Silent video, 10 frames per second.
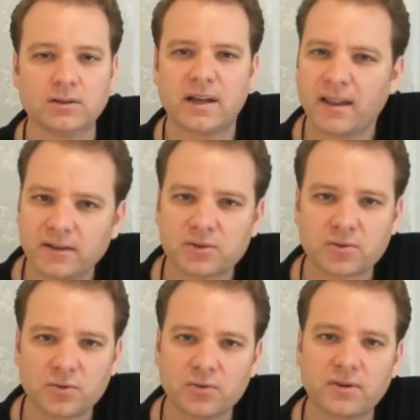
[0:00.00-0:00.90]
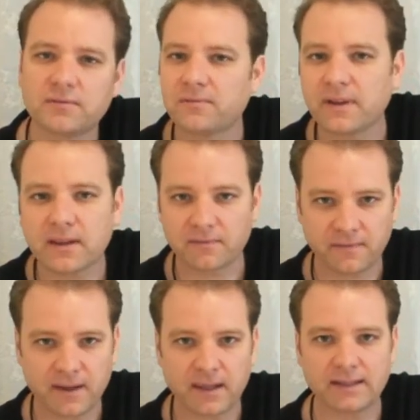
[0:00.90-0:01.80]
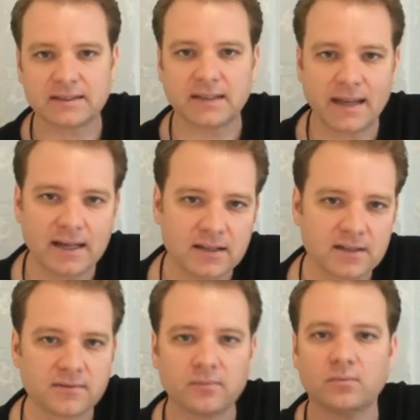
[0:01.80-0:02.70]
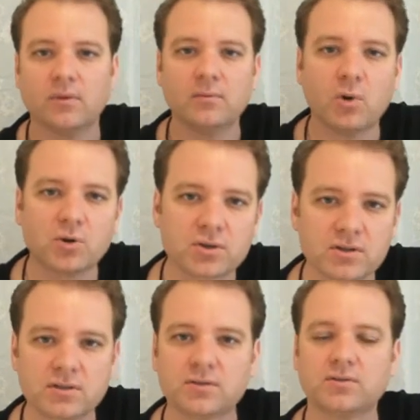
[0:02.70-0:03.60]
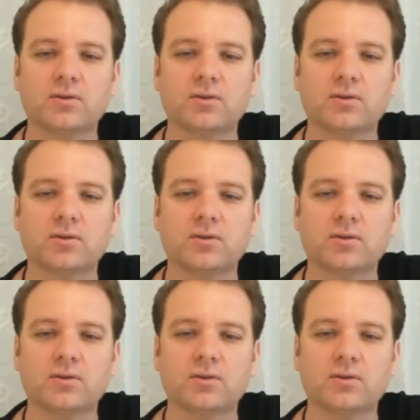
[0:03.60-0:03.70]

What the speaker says: telling the truth and feeling feelings and letting these emotions,